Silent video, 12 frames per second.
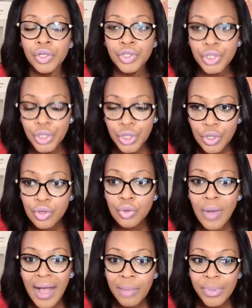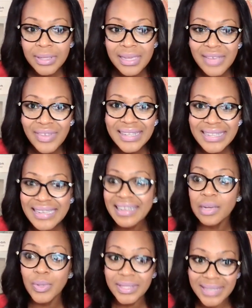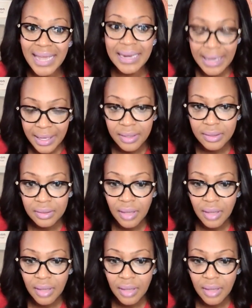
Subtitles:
Two, I believe in leading with data.